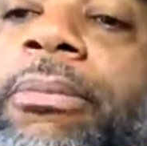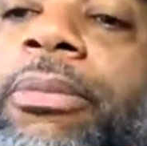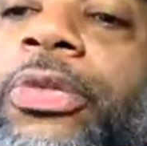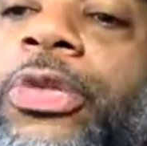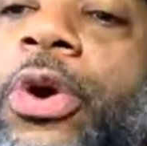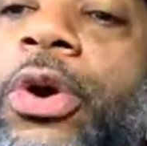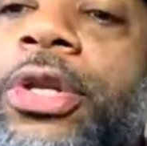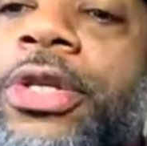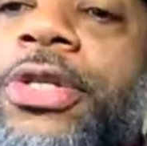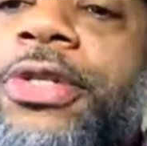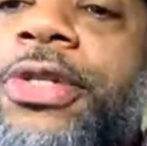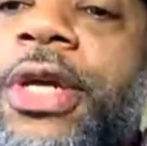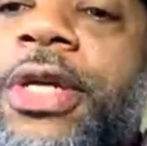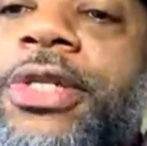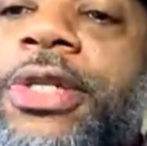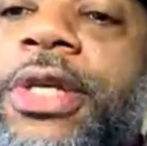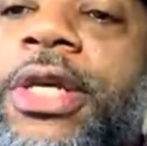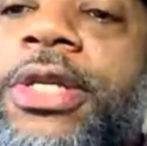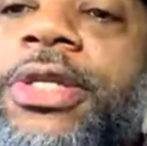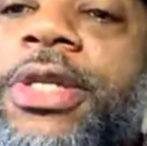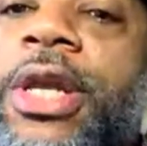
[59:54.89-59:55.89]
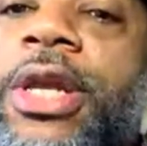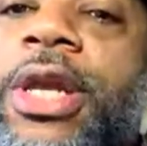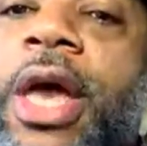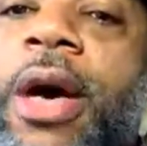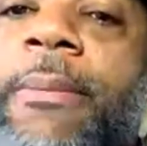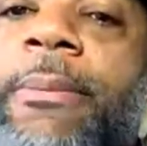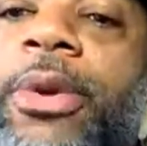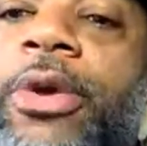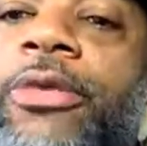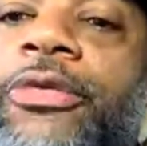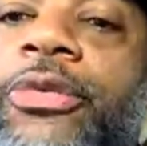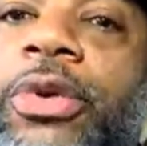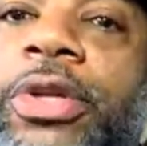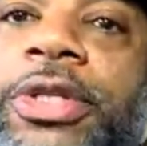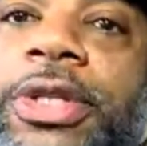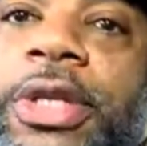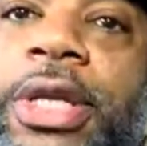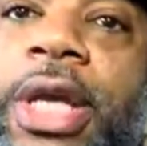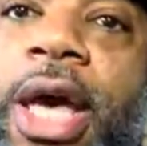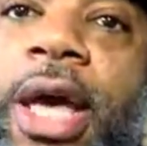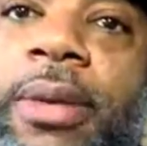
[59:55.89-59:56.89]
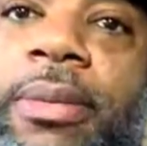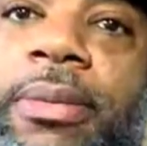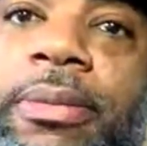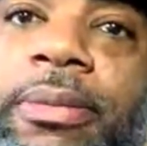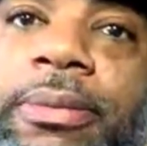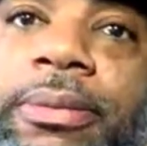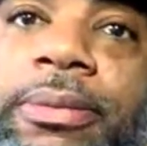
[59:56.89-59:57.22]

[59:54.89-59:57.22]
36 is the number for today.